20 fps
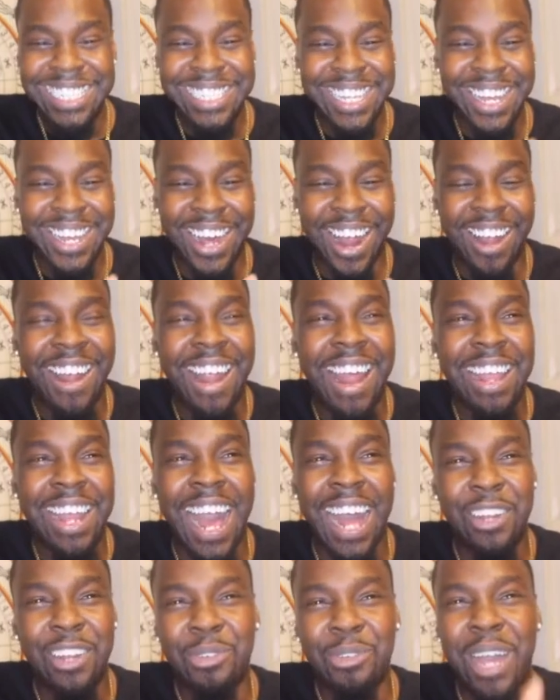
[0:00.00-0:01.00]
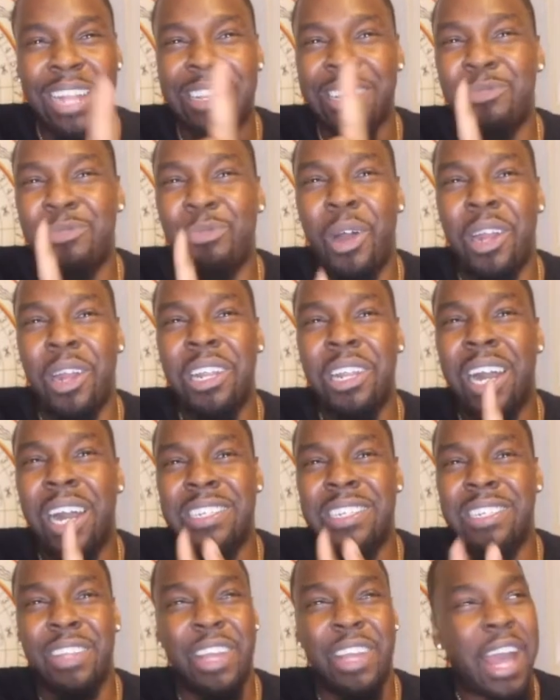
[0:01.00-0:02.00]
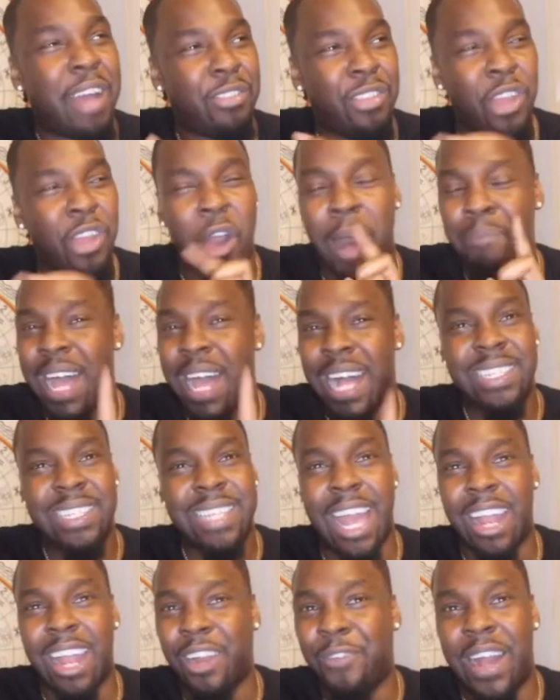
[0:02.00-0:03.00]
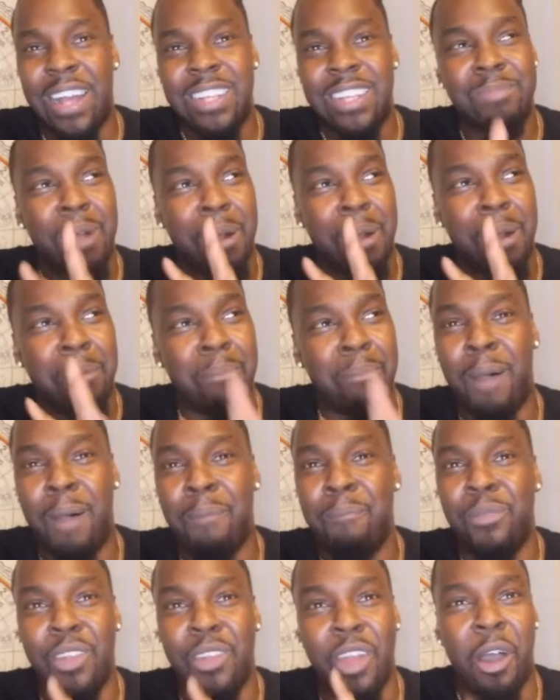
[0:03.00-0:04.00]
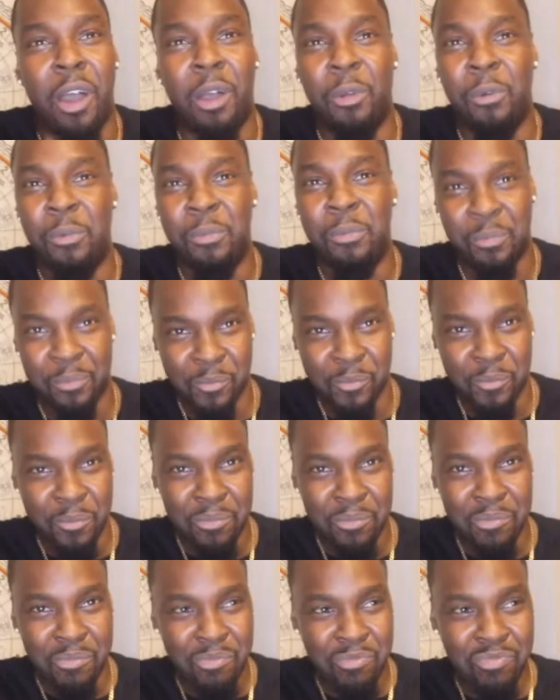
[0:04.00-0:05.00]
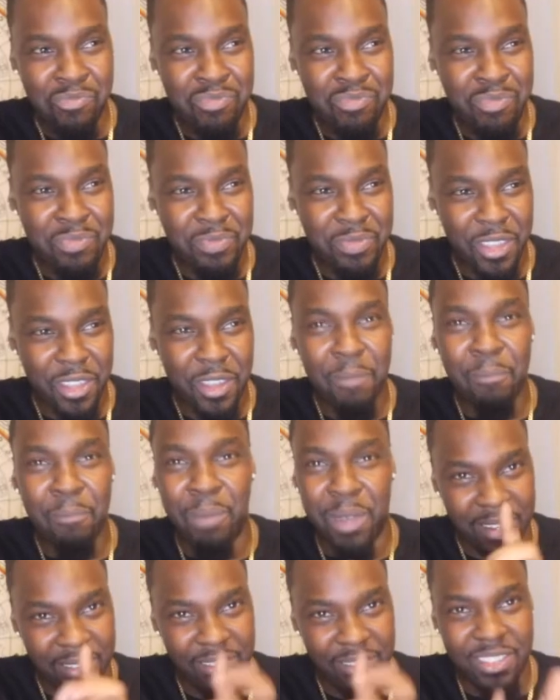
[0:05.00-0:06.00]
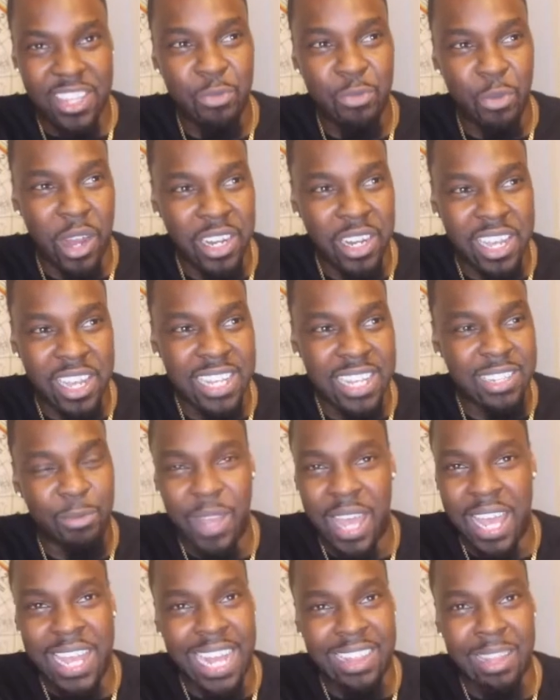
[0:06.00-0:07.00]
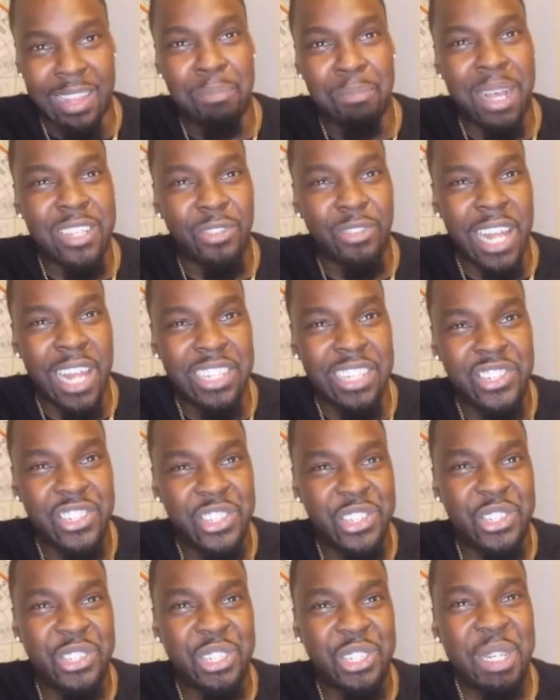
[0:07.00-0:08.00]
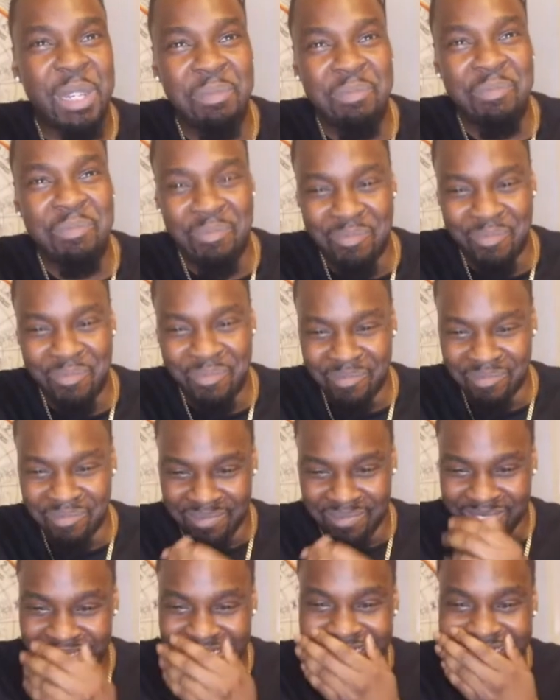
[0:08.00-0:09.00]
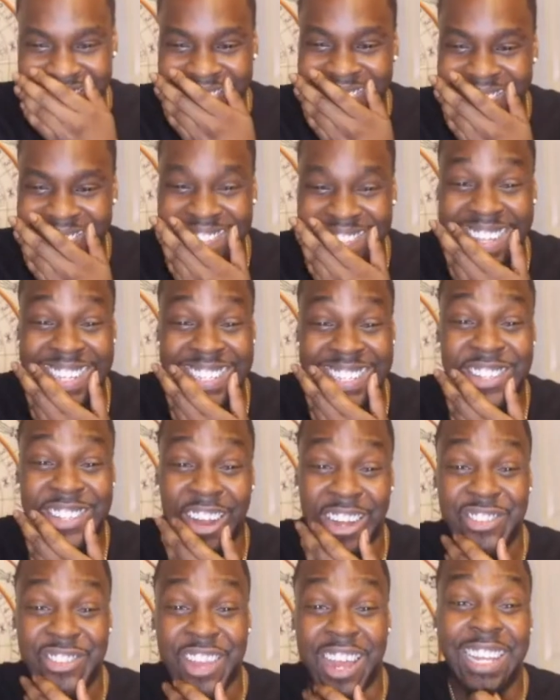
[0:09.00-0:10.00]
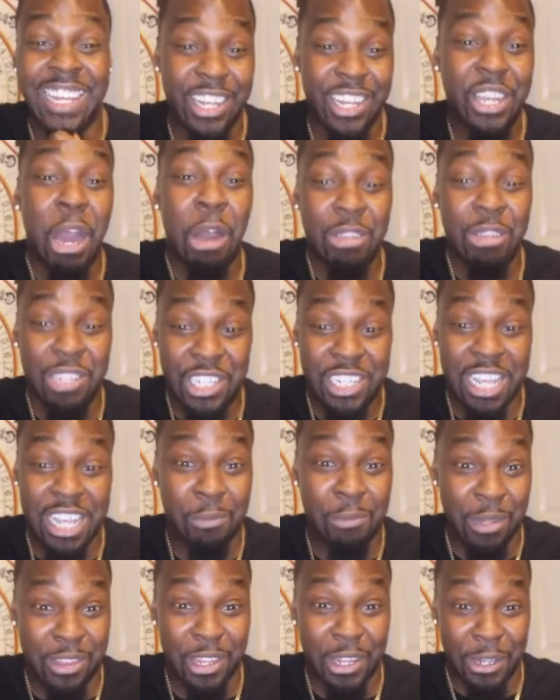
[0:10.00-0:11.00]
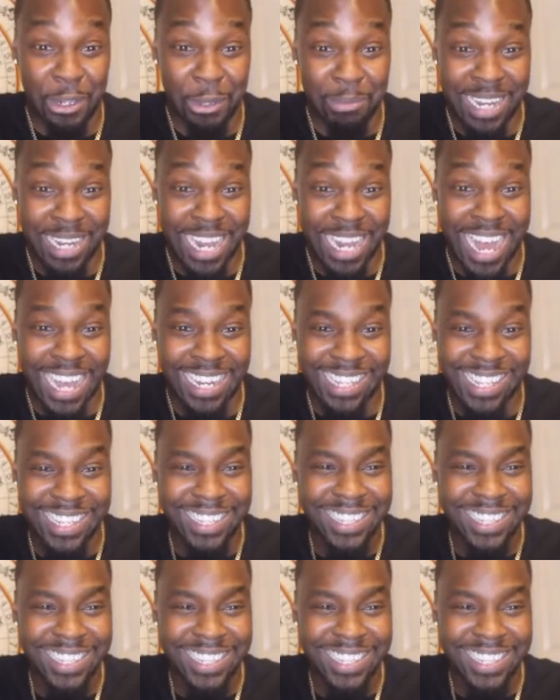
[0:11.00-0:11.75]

All right, I do got this one cousin. No, I'm not sacrificing my mom. No. But this one cousin, we ain't got the best relationship. Niggas start trying to negotiate with the Illuminati.